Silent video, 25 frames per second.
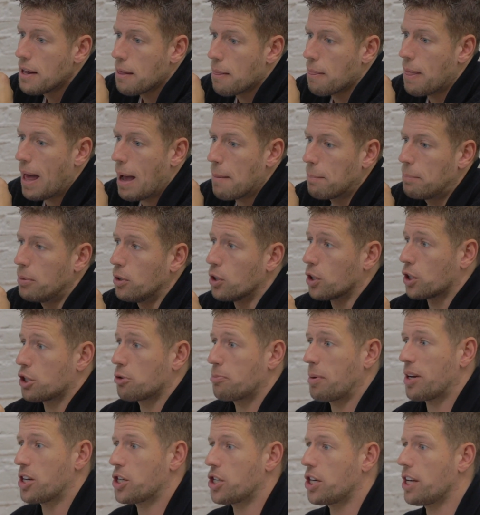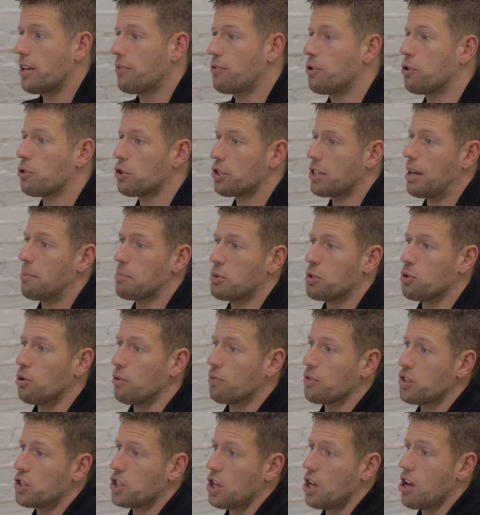that book, especially if you're some
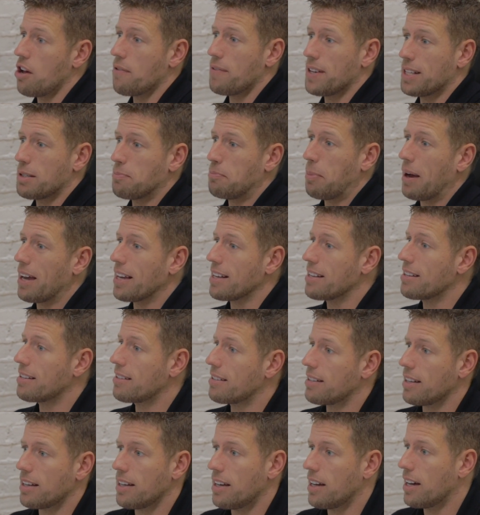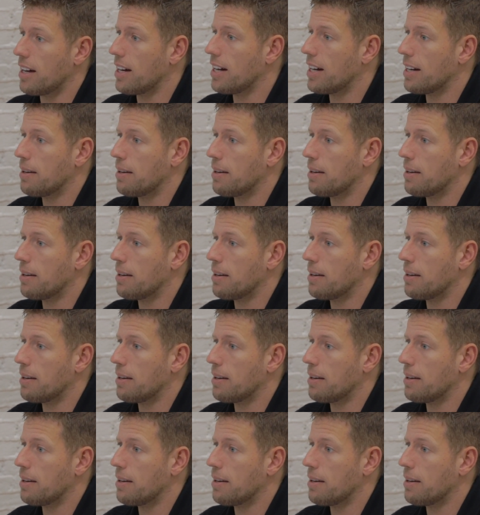sort of service-based